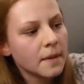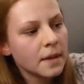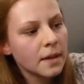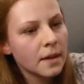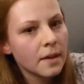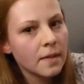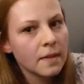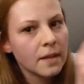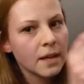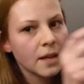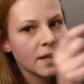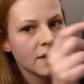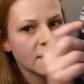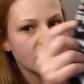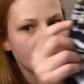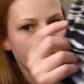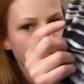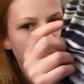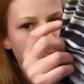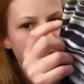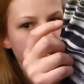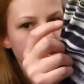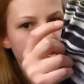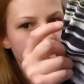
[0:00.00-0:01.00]
in the end I
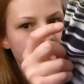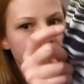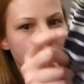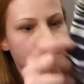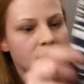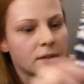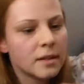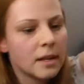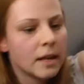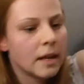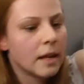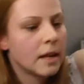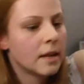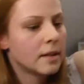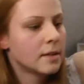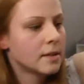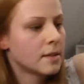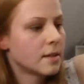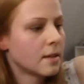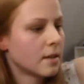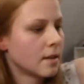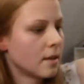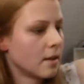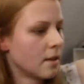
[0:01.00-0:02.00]
mastered it.
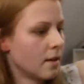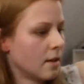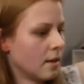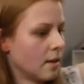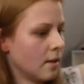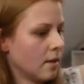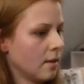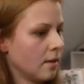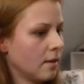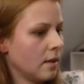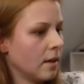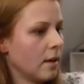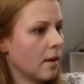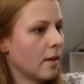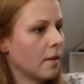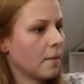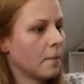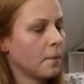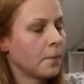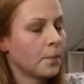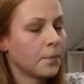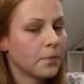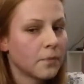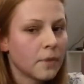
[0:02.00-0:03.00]
And yeah,
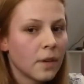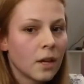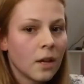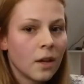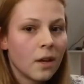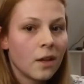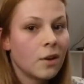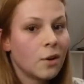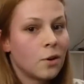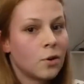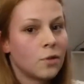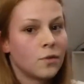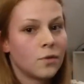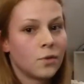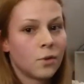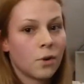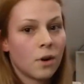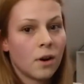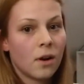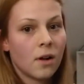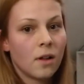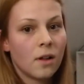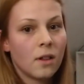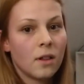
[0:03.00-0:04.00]

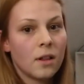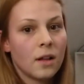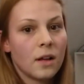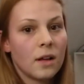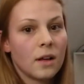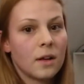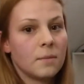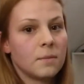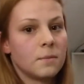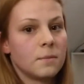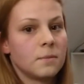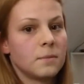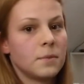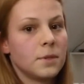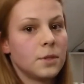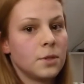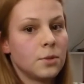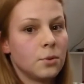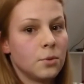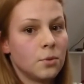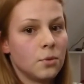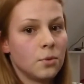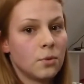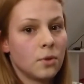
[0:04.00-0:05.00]
overall,
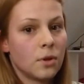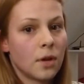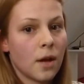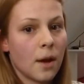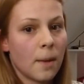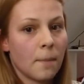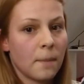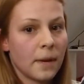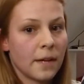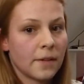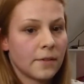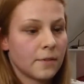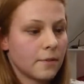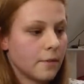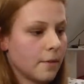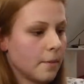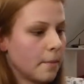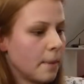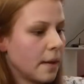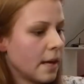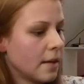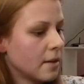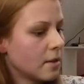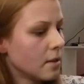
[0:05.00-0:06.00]
to come back to the
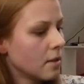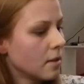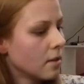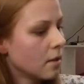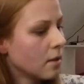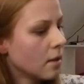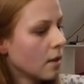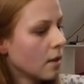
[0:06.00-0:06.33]
pattern,